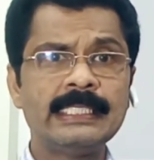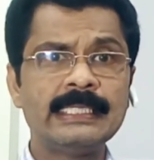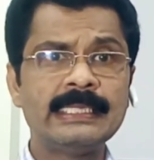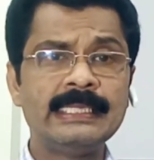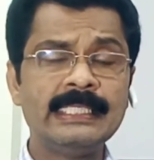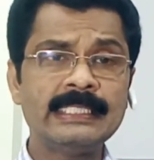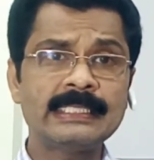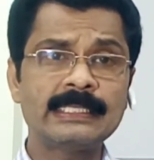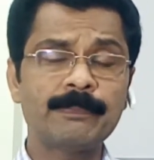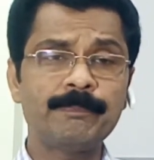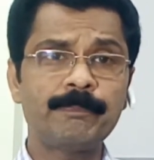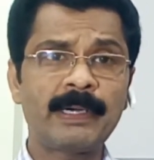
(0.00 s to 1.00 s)
this
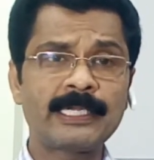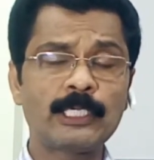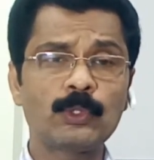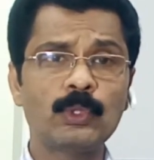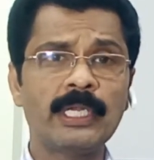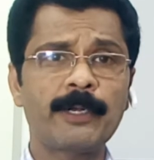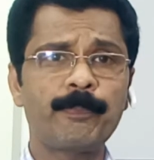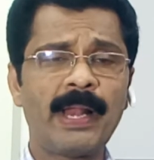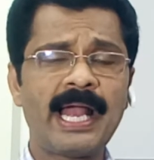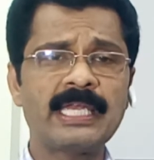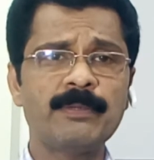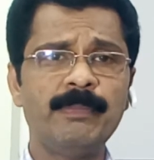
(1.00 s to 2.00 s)
particular
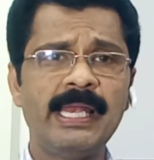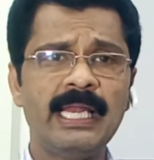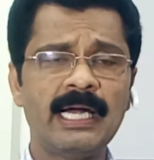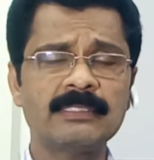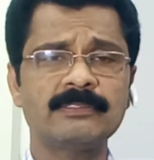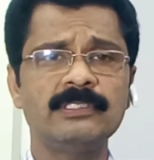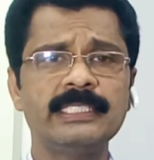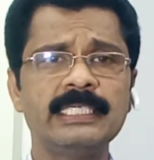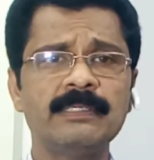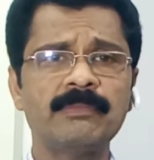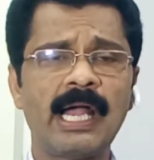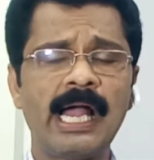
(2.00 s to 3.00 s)
plant,
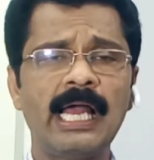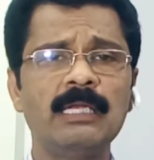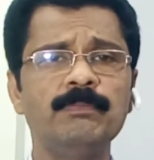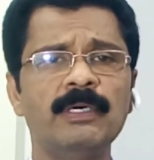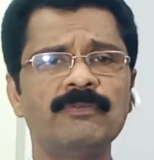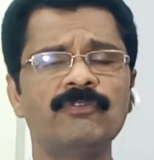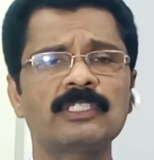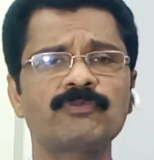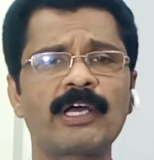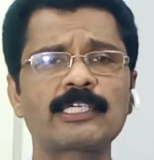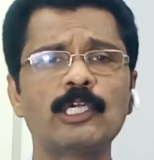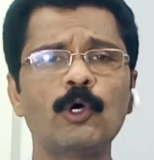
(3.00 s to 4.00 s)
Melandrium album, was
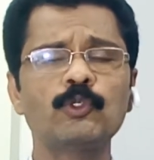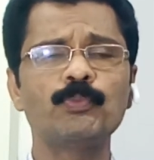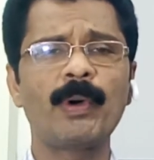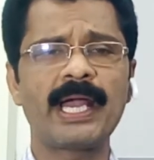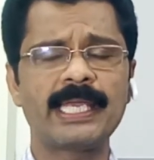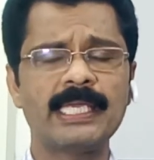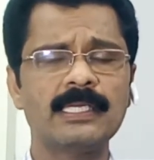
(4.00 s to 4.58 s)
worked out by